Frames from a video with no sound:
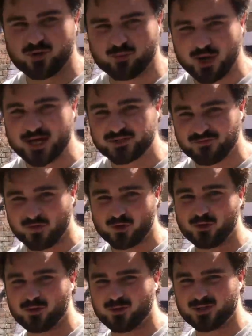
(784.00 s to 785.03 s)
your brakes
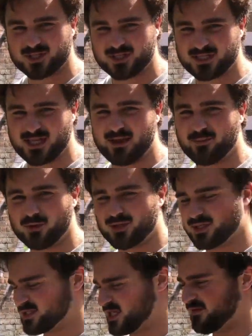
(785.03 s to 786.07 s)
feel stable,
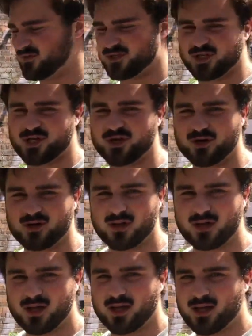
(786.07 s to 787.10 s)
safe, and secure.
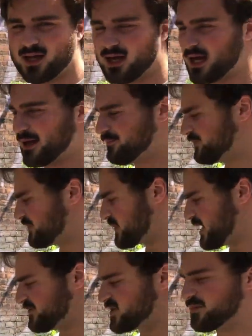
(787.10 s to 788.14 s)

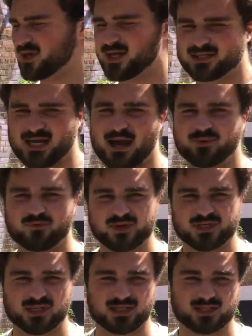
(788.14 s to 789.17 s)
If something has happened
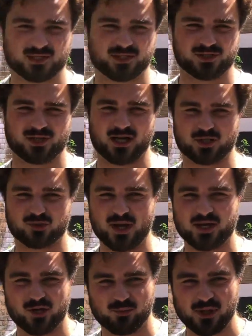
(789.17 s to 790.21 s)
recently, such as
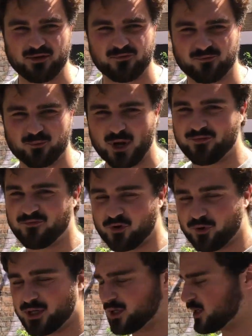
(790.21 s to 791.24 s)
draining your brake
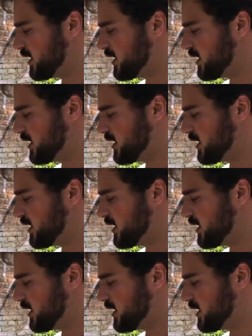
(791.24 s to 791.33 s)
fluid,